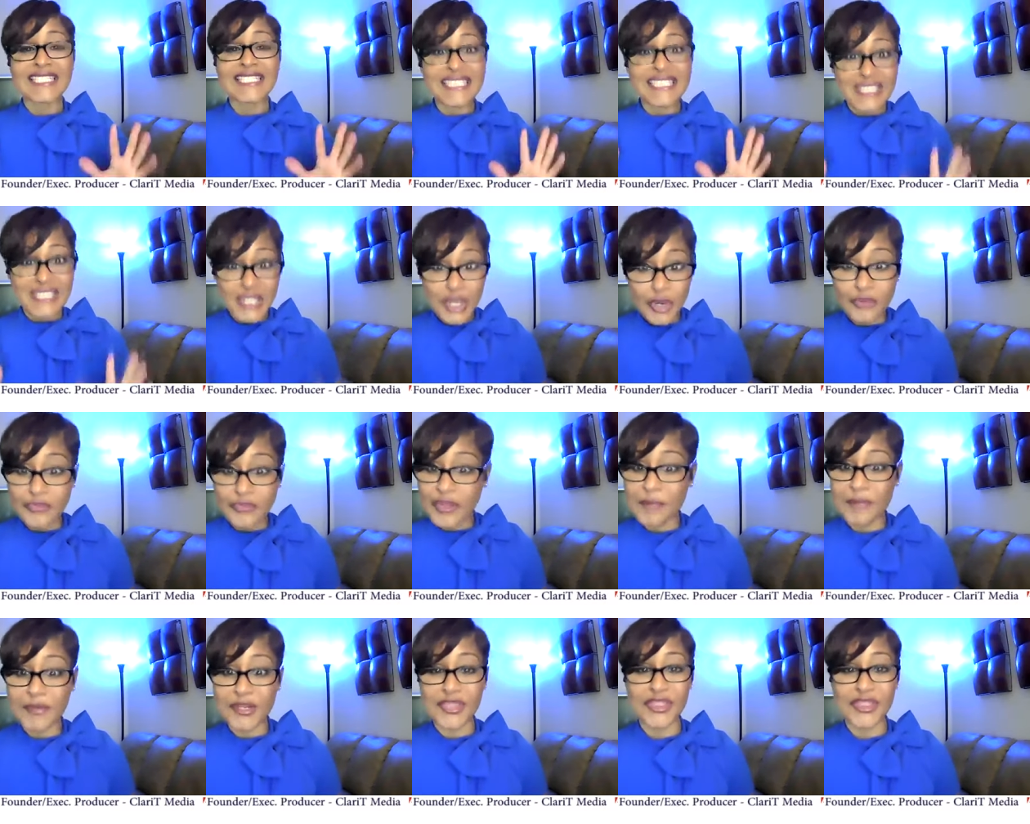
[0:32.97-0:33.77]

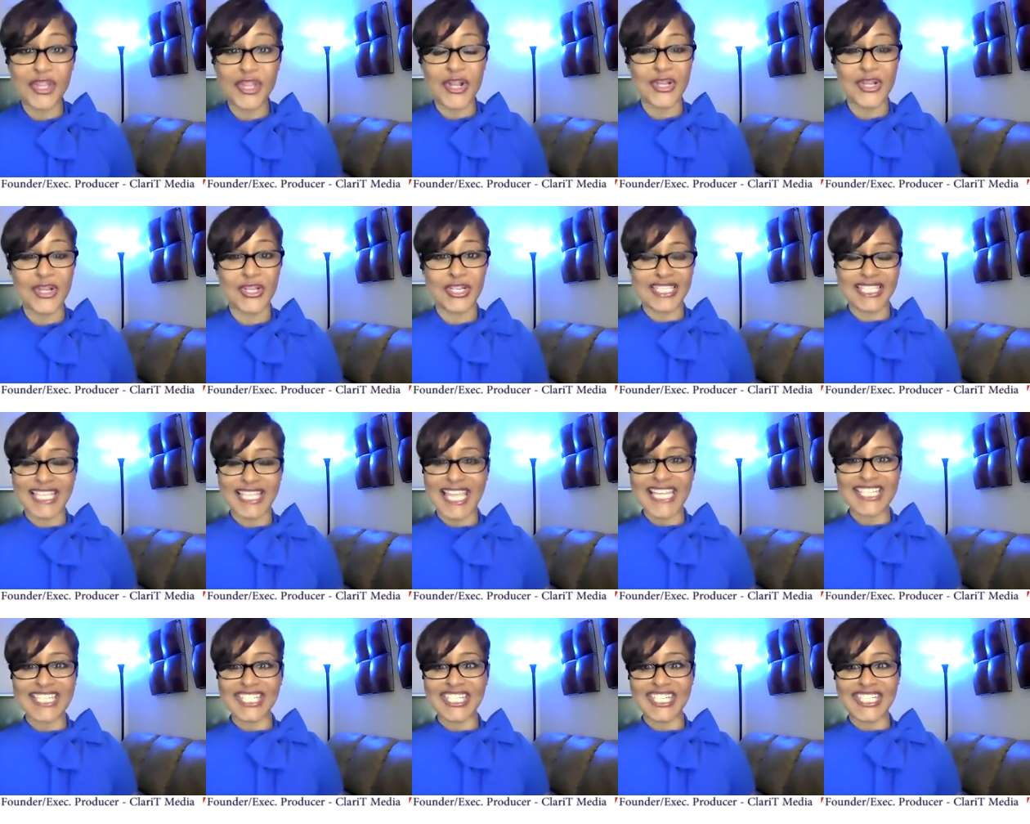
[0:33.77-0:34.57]
November 3rd,
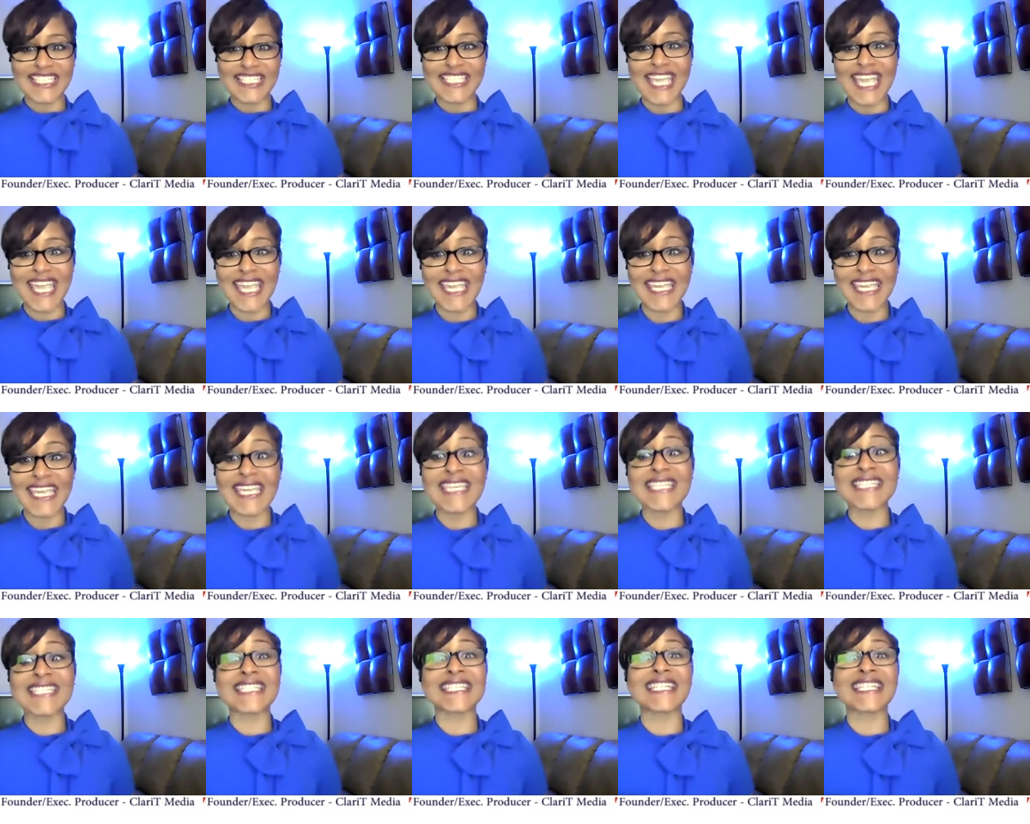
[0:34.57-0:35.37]
Election Day,
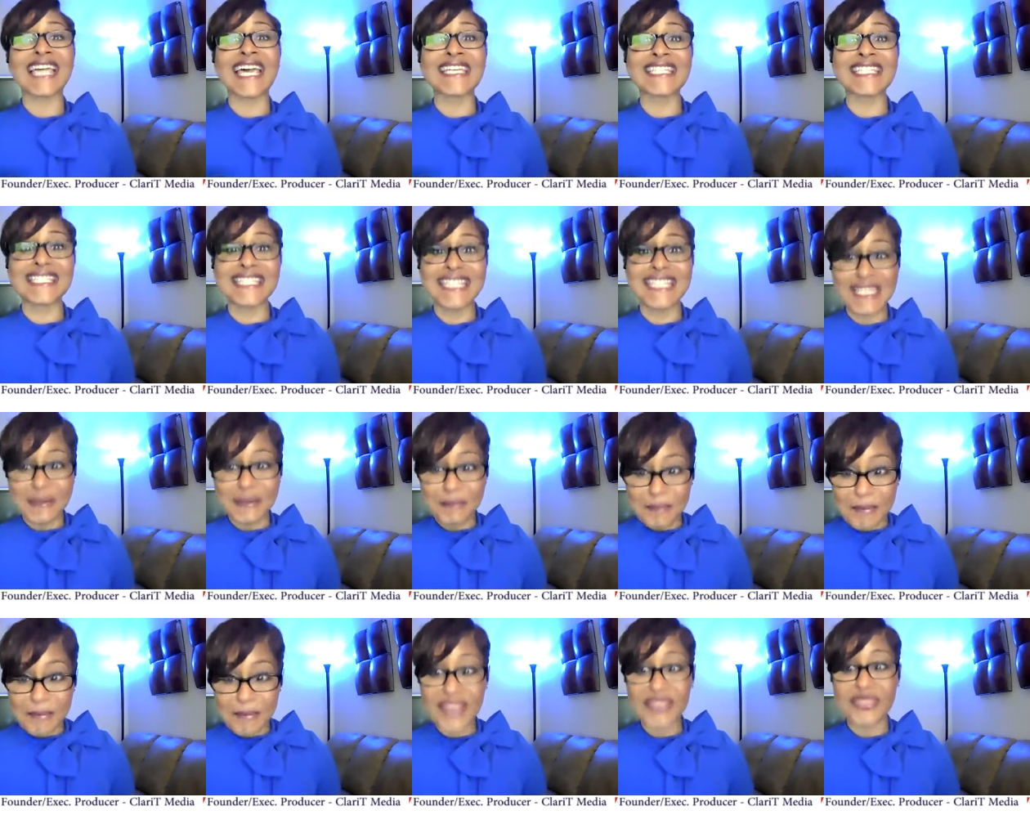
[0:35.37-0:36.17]
is less than a
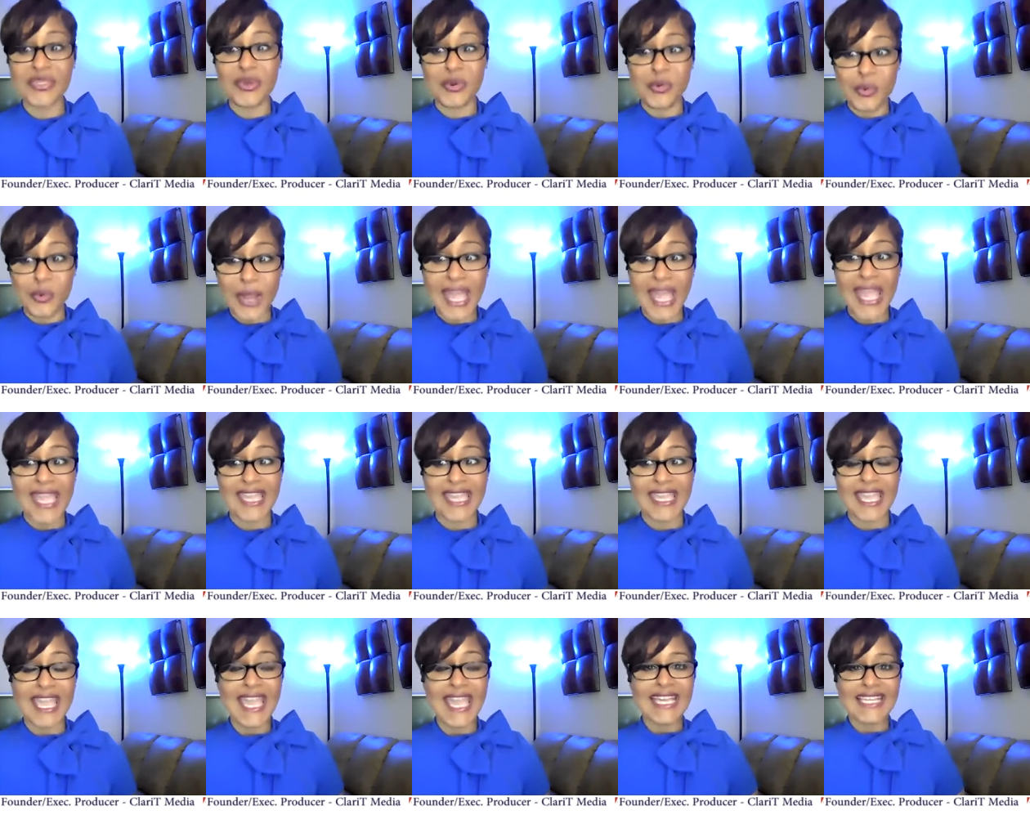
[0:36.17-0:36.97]
month
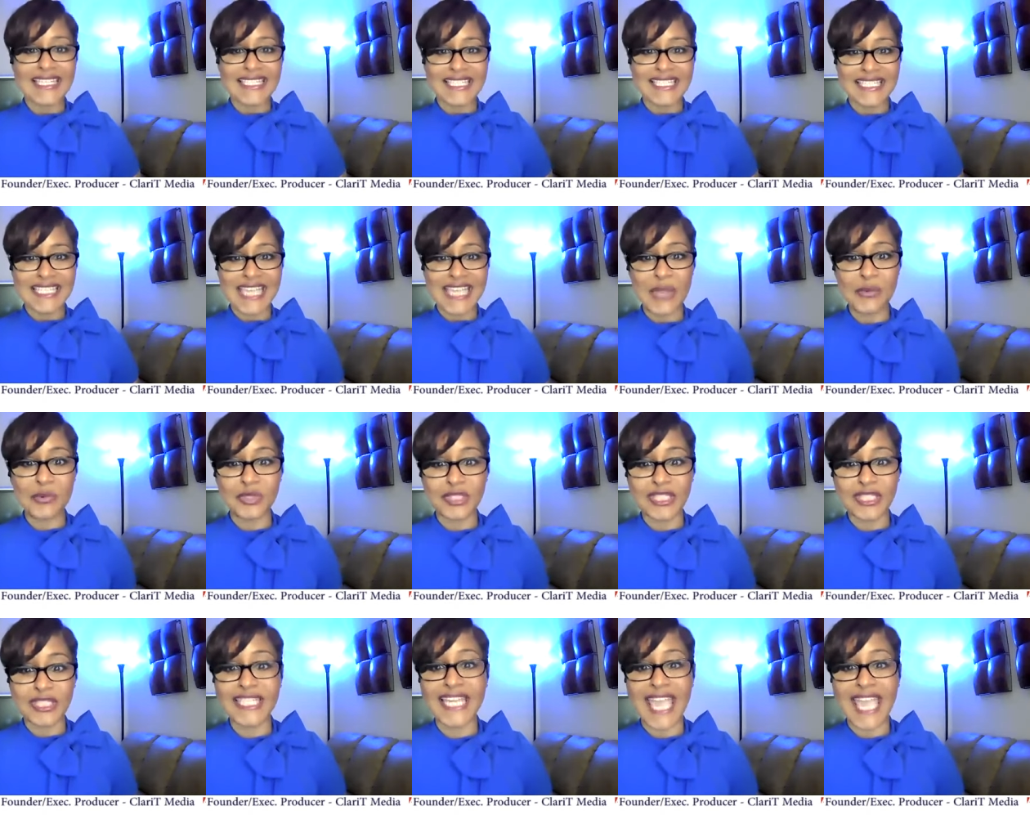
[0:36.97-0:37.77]
away. Today
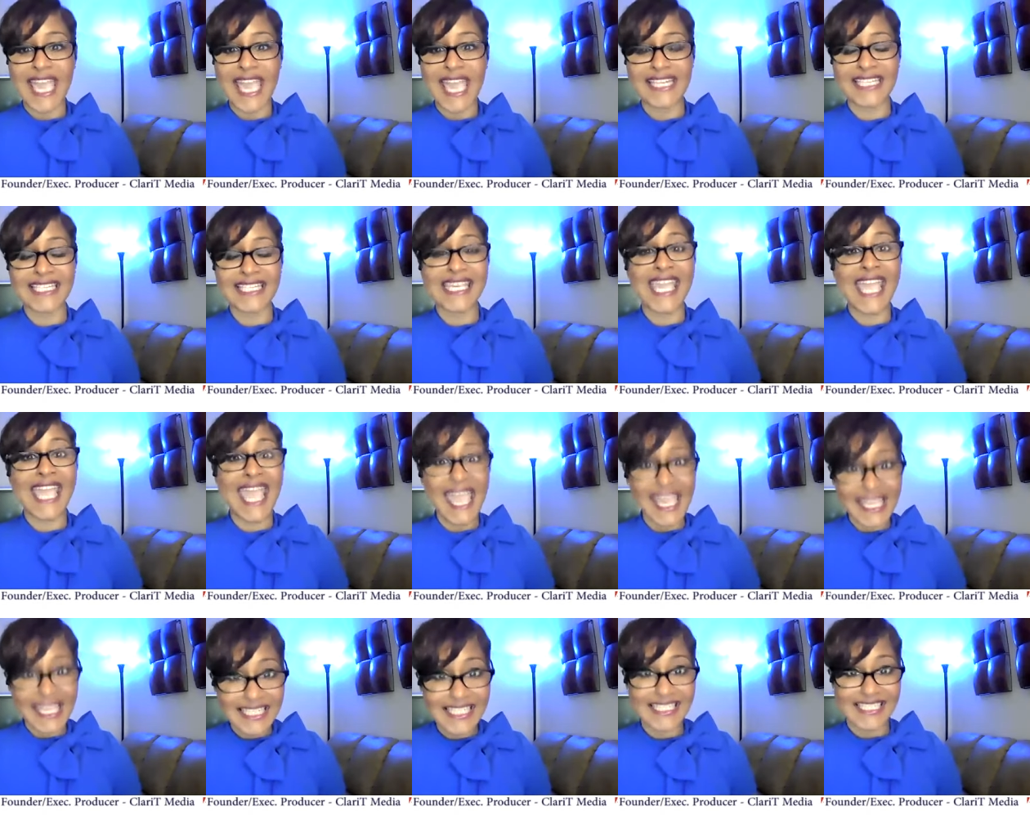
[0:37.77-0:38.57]
we'll look at
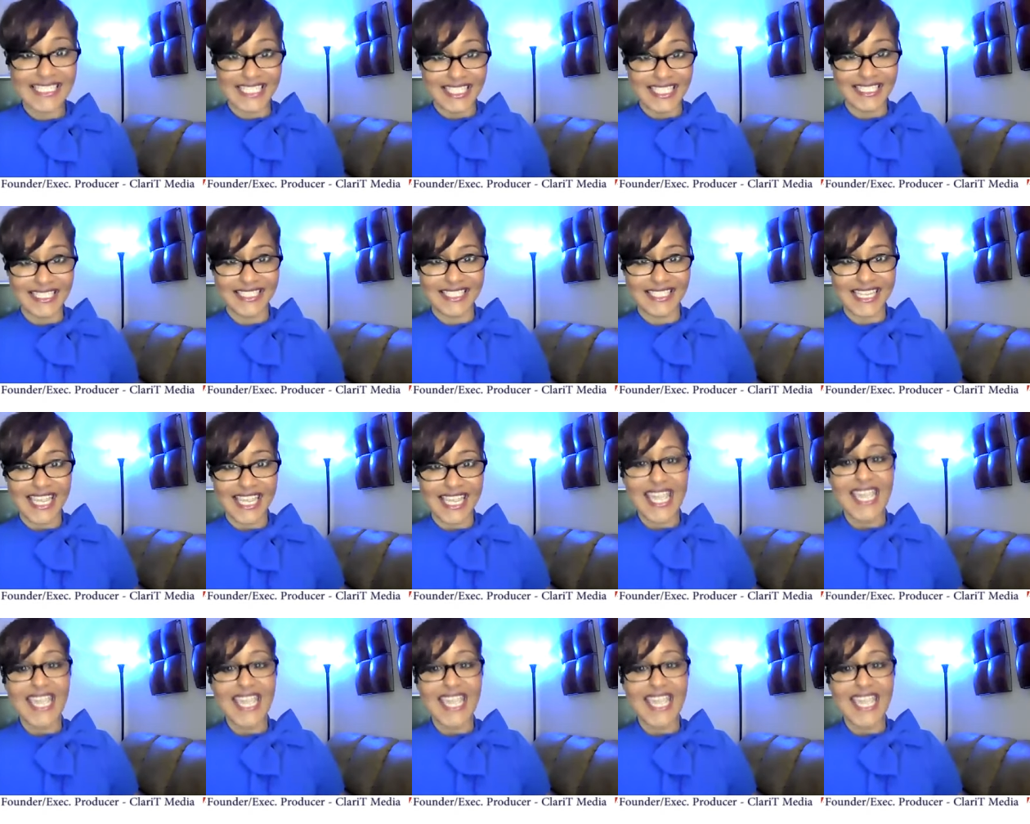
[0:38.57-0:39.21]
candidates